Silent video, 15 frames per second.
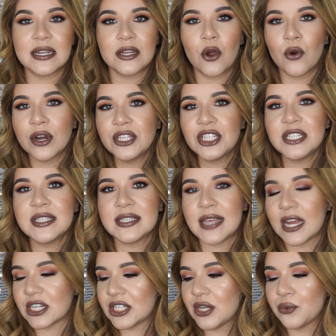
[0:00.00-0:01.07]
Origins is
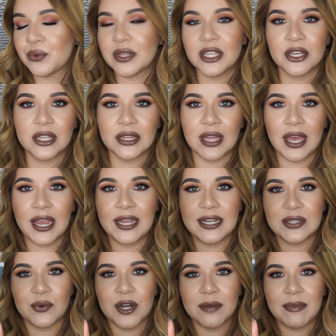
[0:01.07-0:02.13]
actually a really good line.
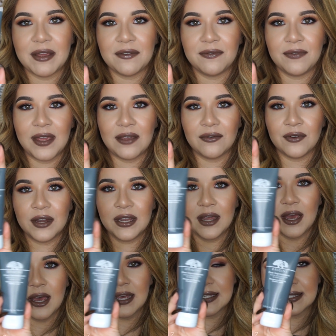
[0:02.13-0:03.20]
It's one of my favorite
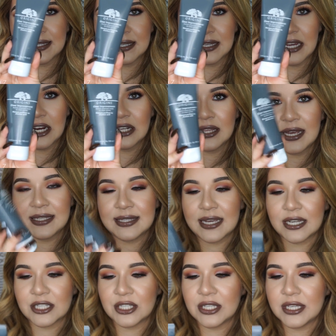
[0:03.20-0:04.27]
skincare lines
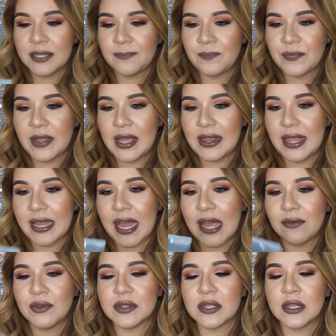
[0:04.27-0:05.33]
actually. Like
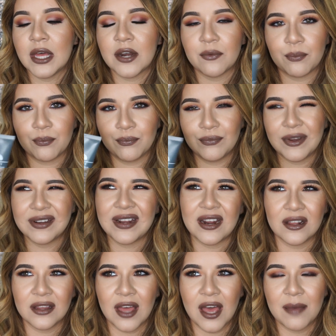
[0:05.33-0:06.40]
I've used a lot of, well,
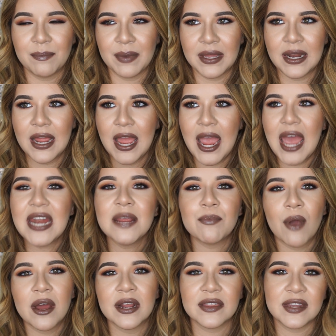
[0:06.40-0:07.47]
not a lot, but any
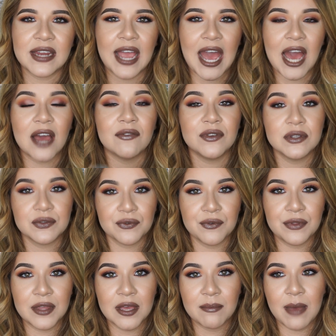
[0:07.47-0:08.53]
product that I have used
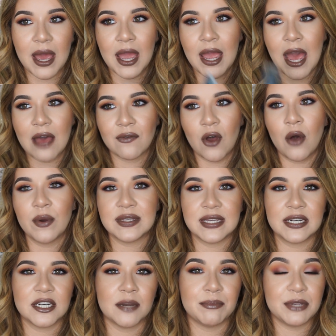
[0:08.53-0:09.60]
from them, I have always
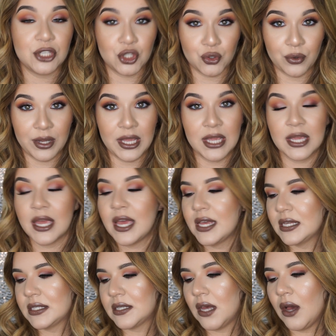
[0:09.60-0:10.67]
ended up enjoying.
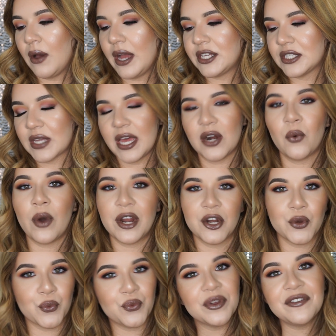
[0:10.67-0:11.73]
So I just kind of wanted
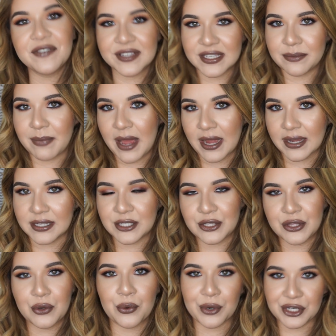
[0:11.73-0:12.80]
to revisit back into
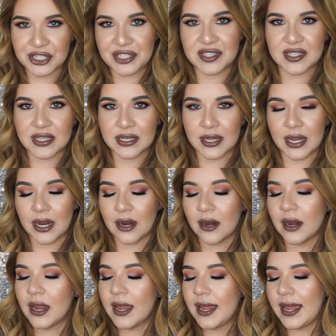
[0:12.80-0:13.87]
the Origin skincare
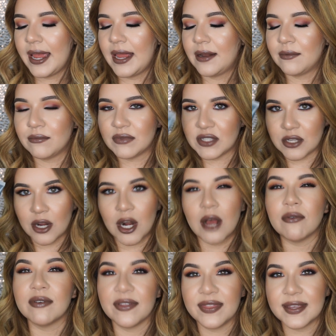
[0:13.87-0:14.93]
and start
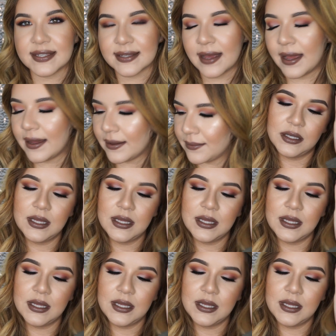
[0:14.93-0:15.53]
off with this guy.